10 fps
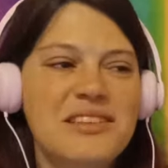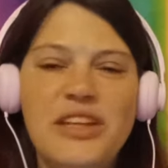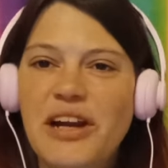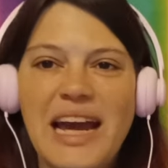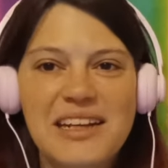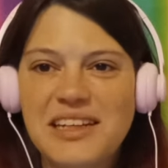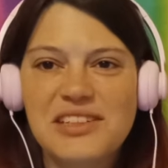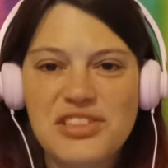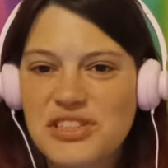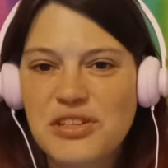their
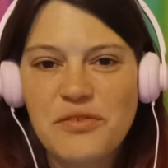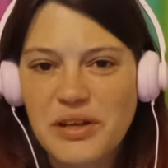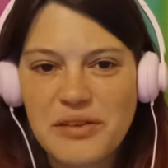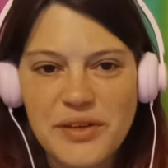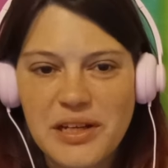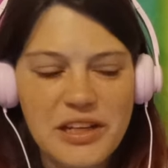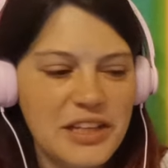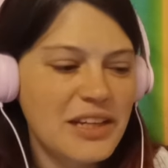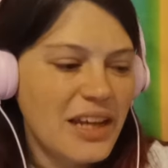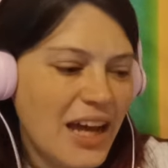acting is just so very very good